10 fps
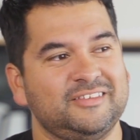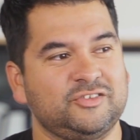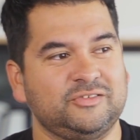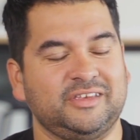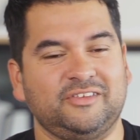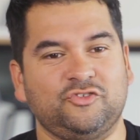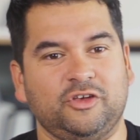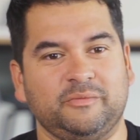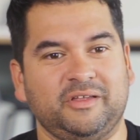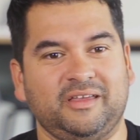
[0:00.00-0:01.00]
So it's like you're
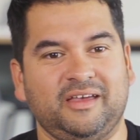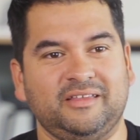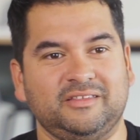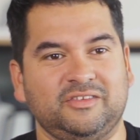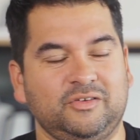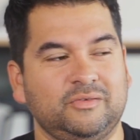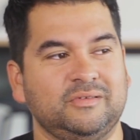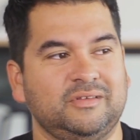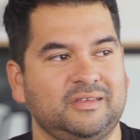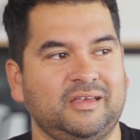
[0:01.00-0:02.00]
talking about a guy that's, you know,
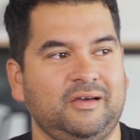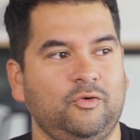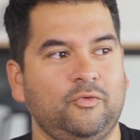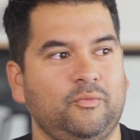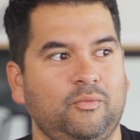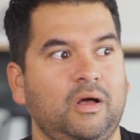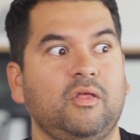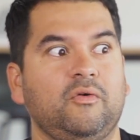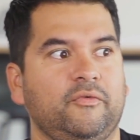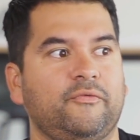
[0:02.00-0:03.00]
got
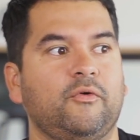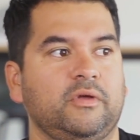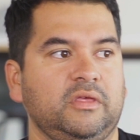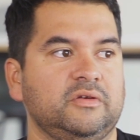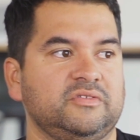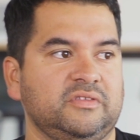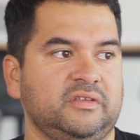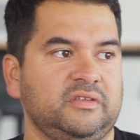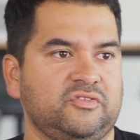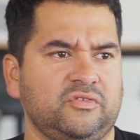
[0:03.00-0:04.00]
well over 40 years in
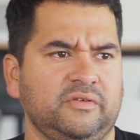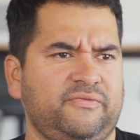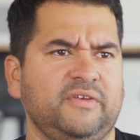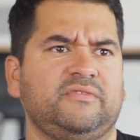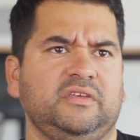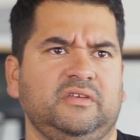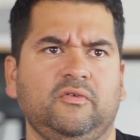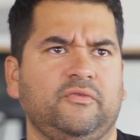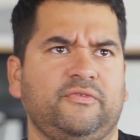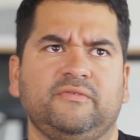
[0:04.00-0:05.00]
the industry,
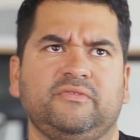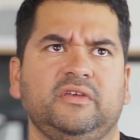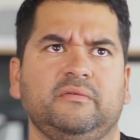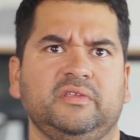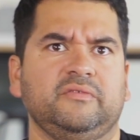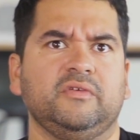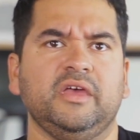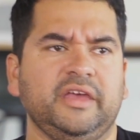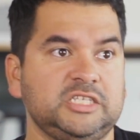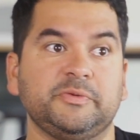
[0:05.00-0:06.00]
over 50, I believe.
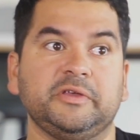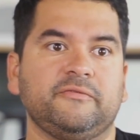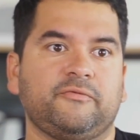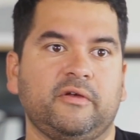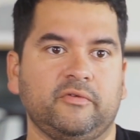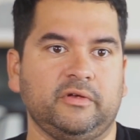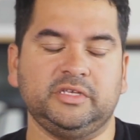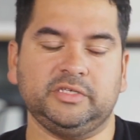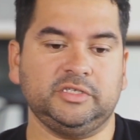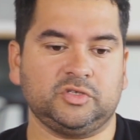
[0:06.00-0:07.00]
He's been in it forever.
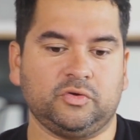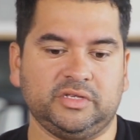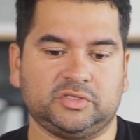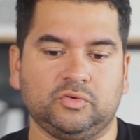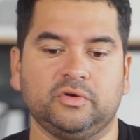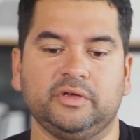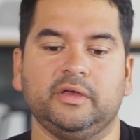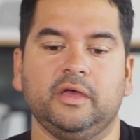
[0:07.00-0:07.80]
He's a great story.